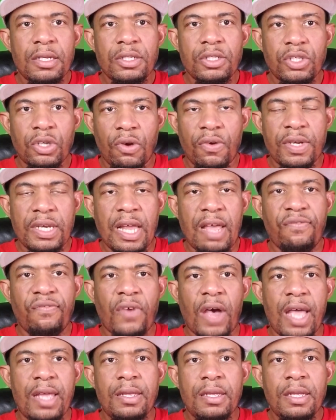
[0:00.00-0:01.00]
during that
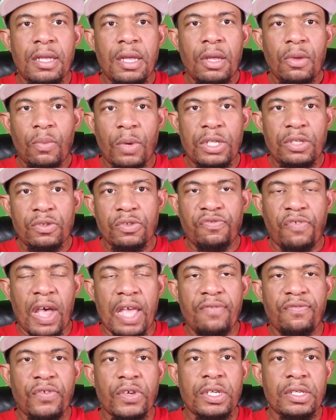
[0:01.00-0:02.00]
fight, when you was
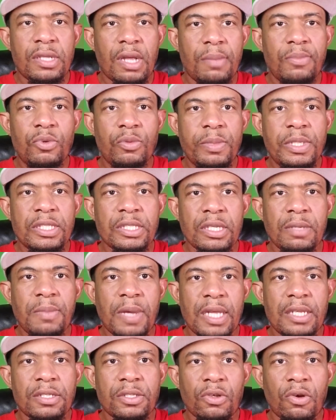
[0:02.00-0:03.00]
fighting for the WBC
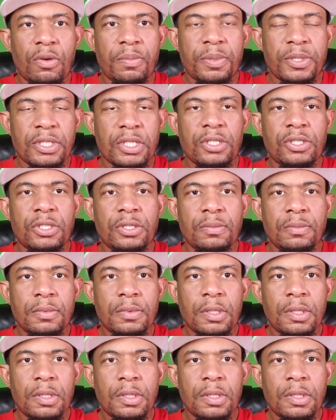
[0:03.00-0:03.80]
mandatory position?